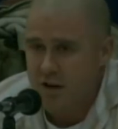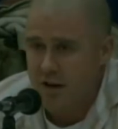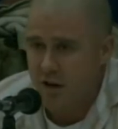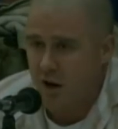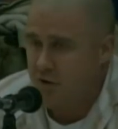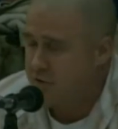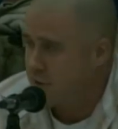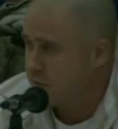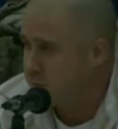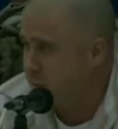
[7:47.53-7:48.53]
in all
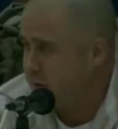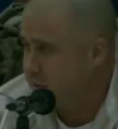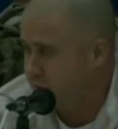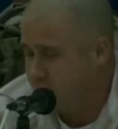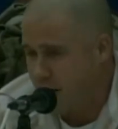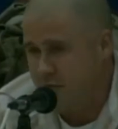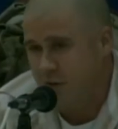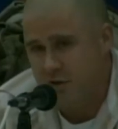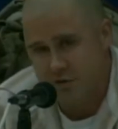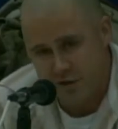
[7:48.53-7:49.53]
due respect to the fine
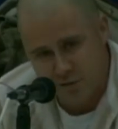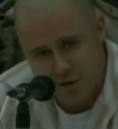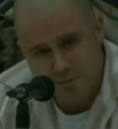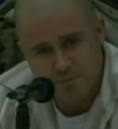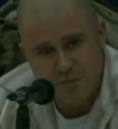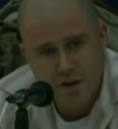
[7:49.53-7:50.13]
folks in this room,